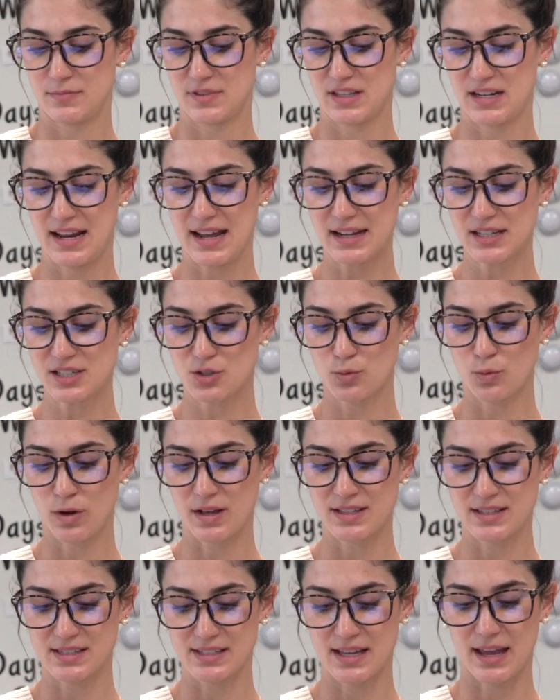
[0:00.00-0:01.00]
The next
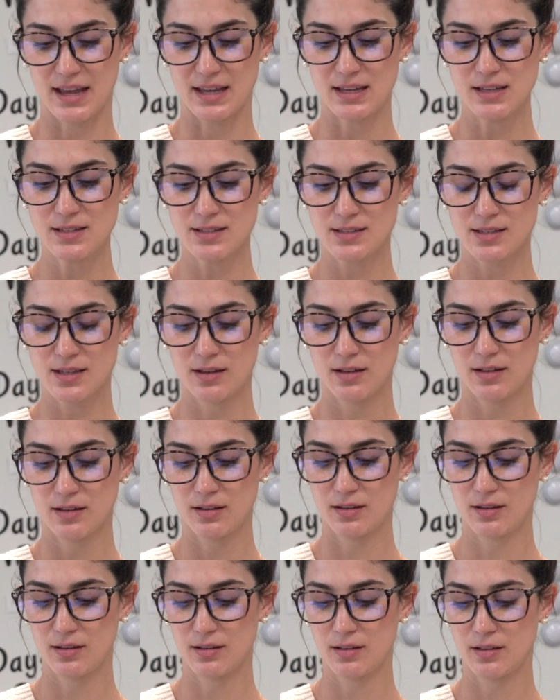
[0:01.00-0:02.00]
one says,
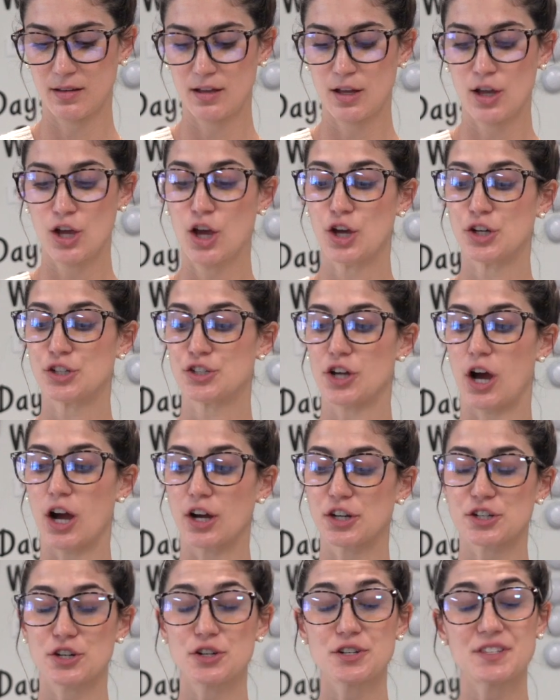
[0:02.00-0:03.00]

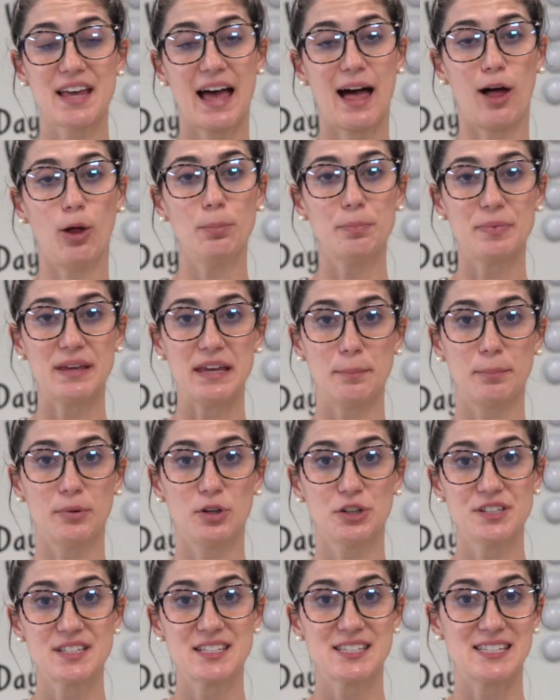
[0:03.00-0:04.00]
doctors help
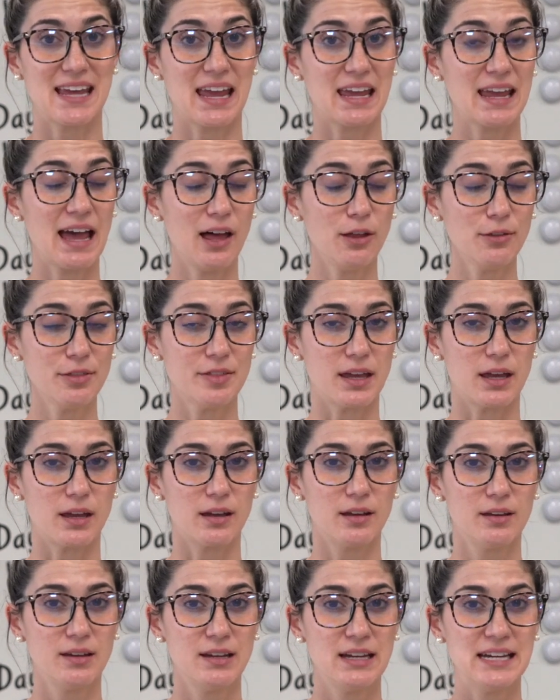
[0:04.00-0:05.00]
people to stay
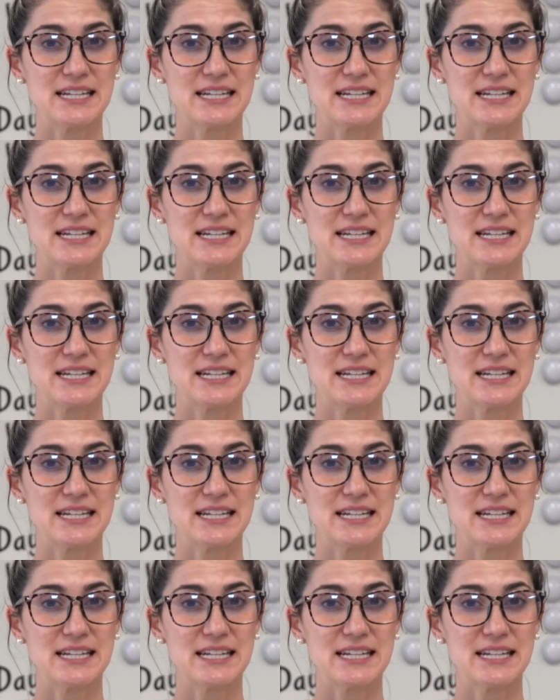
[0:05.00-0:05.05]
healthy.